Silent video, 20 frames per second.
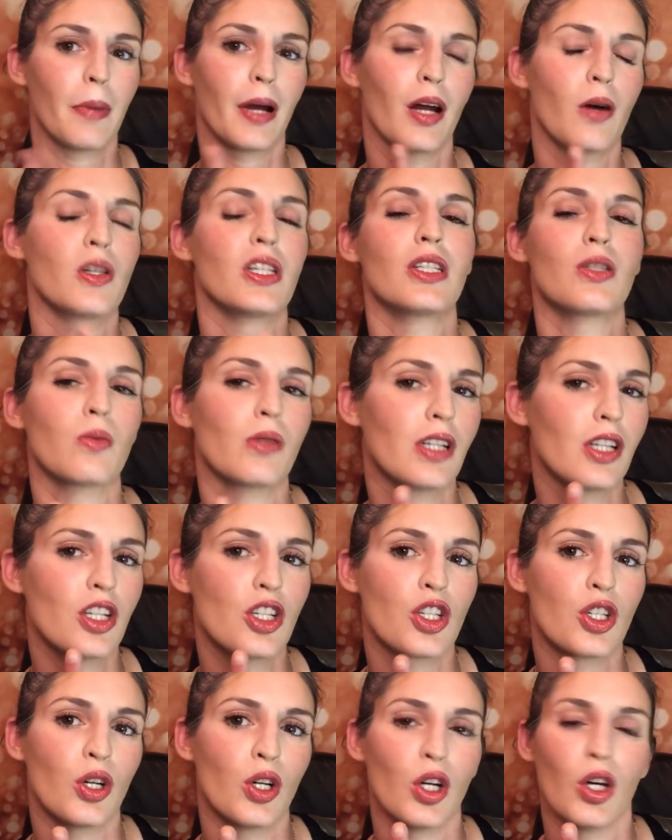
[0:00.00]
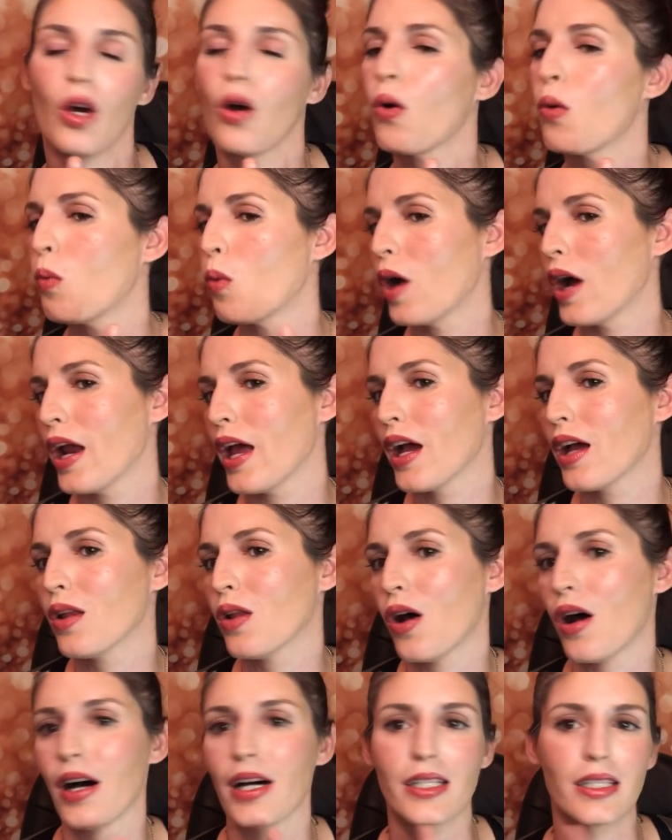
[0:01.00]
But I just wanted to show you what a
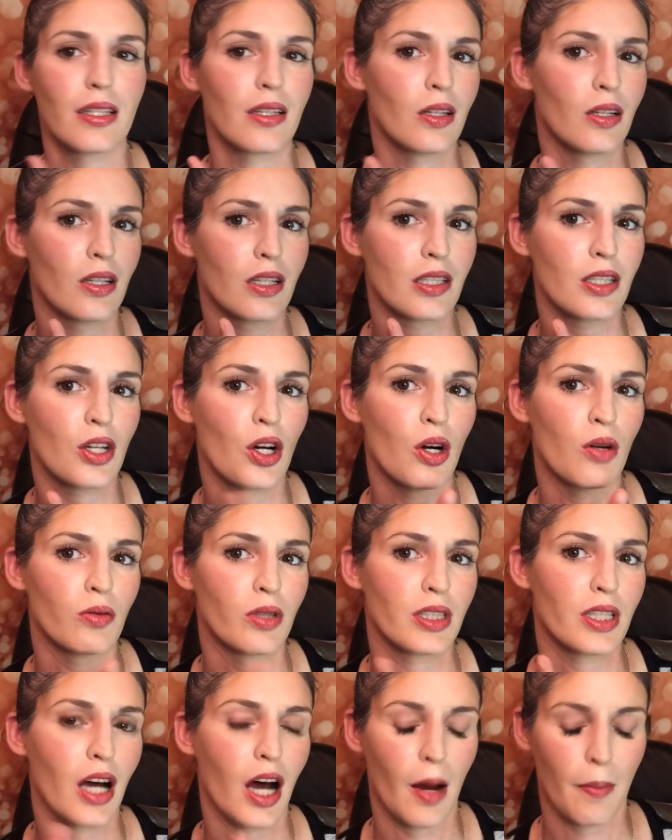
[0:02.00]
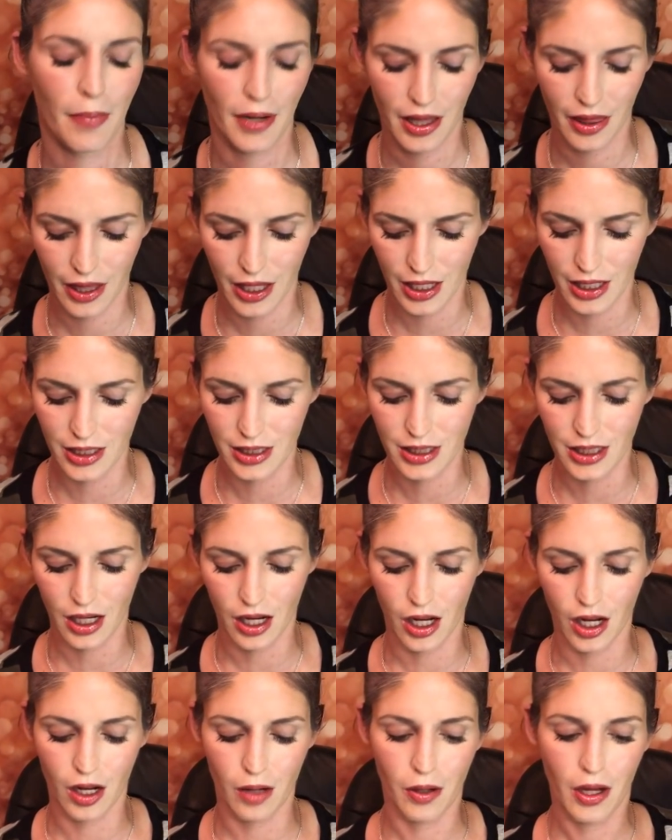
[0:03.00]
gloss looked over top these
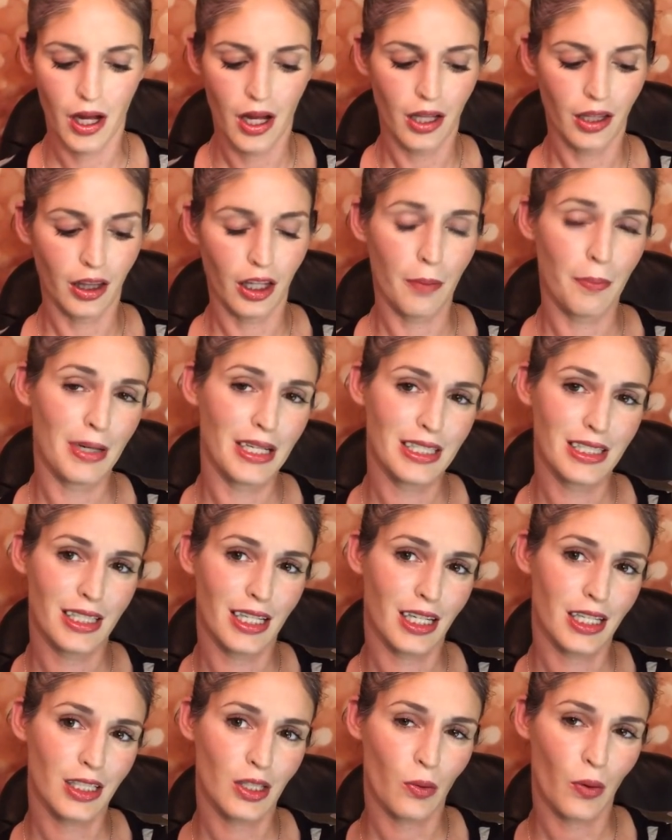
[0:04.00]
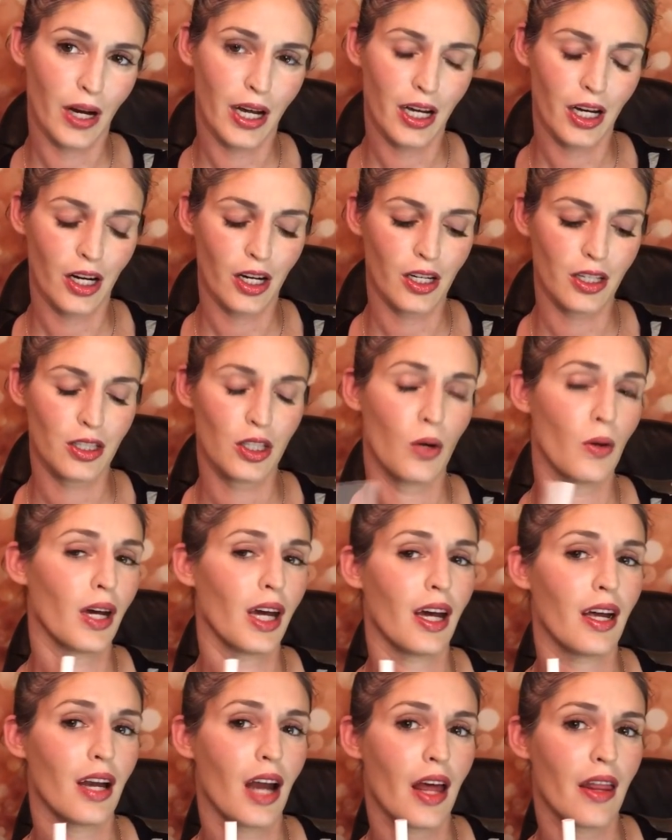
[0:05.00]
uh, lippy sticks right here. So
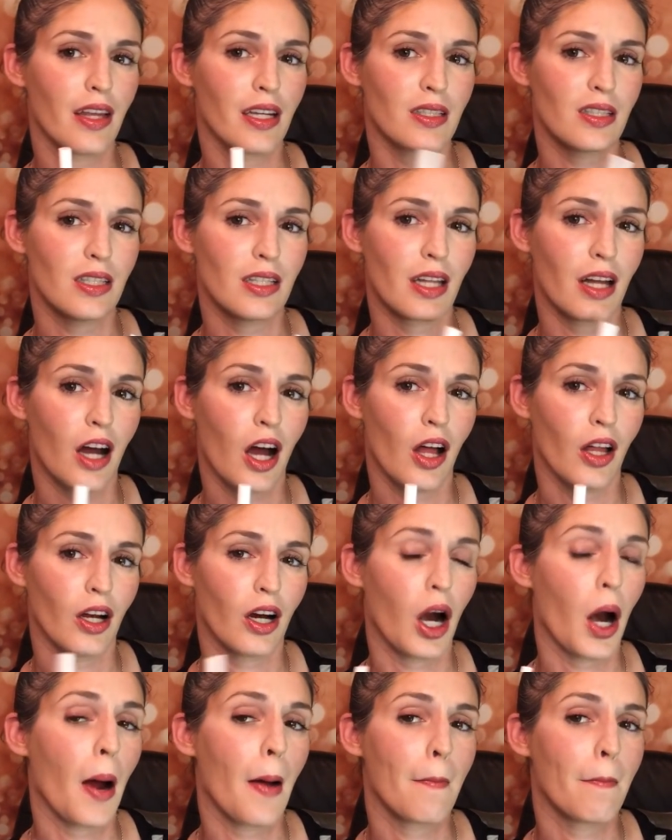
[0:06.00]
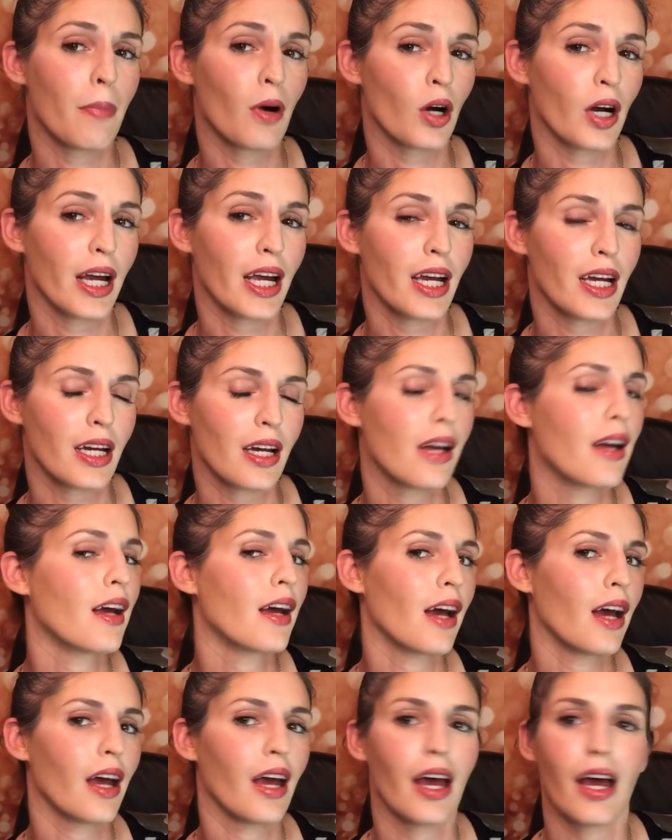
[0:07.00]
again, this is the color Brink
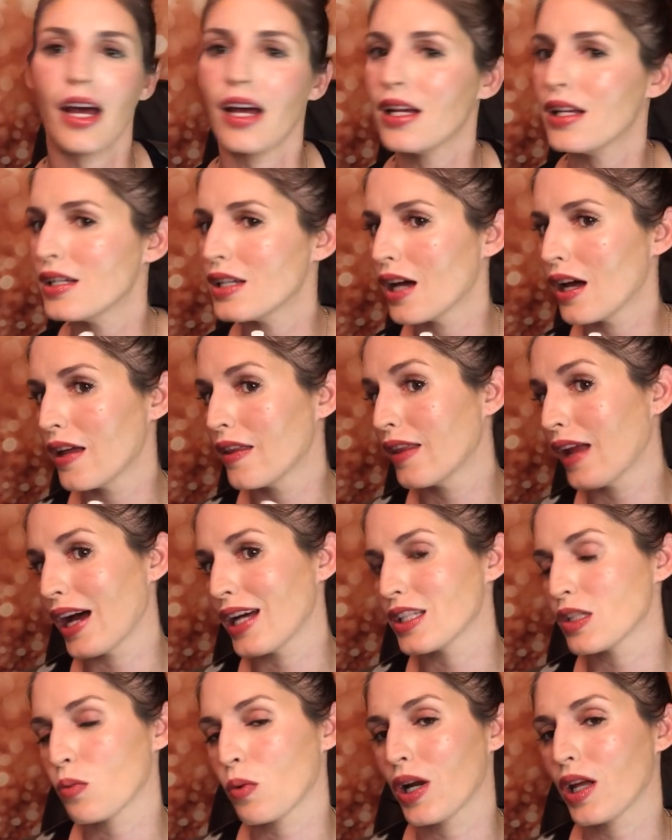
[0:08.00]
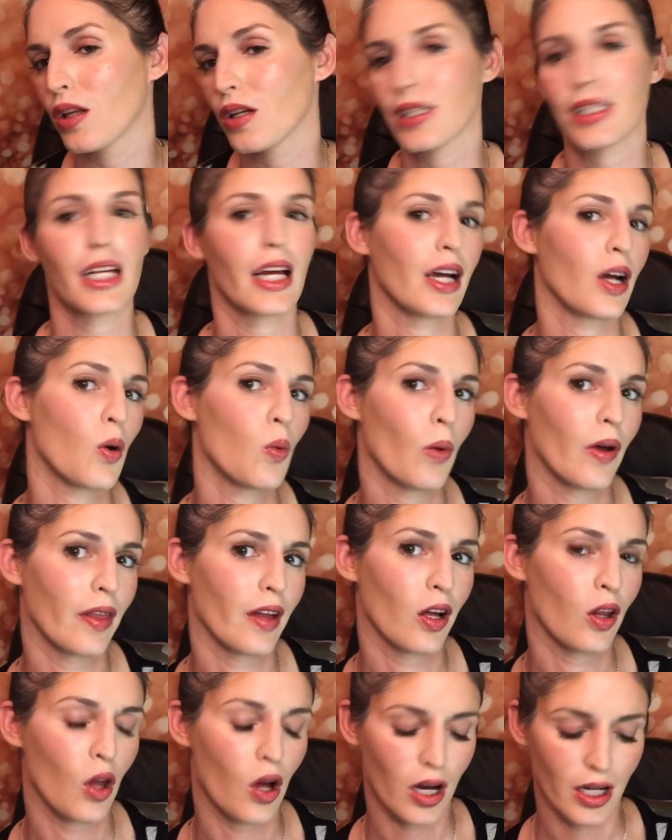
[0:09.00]
and, and that's what it looks like
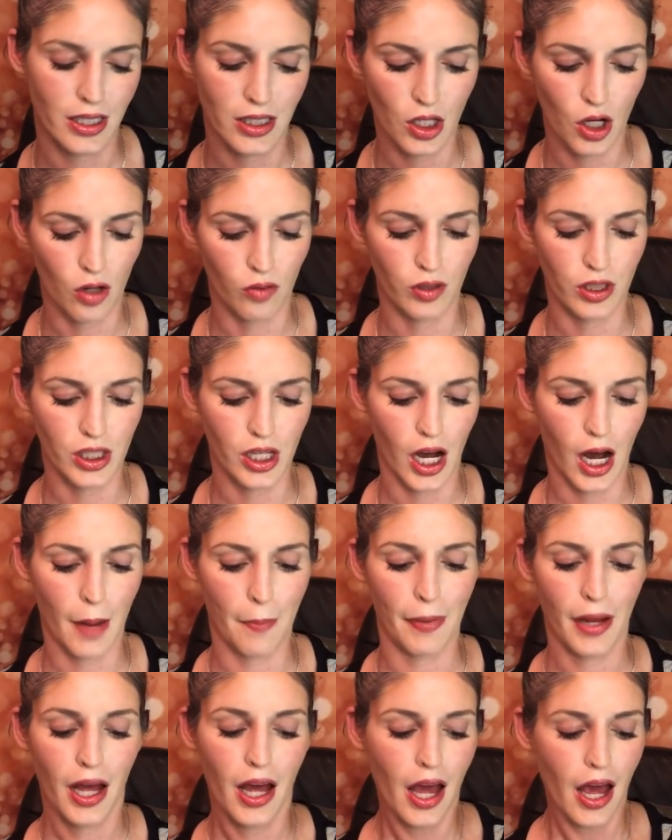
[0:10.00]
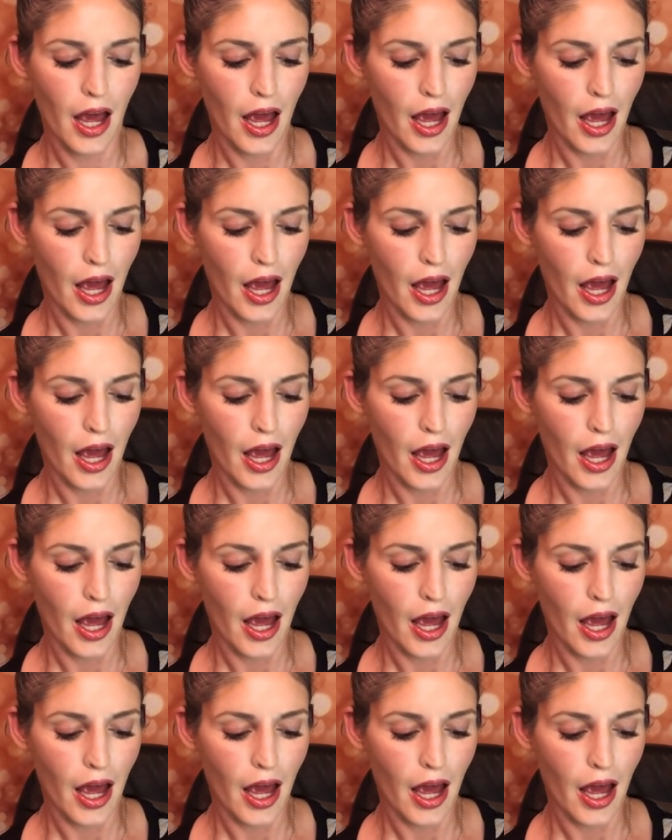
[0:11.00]
with a gloss over top.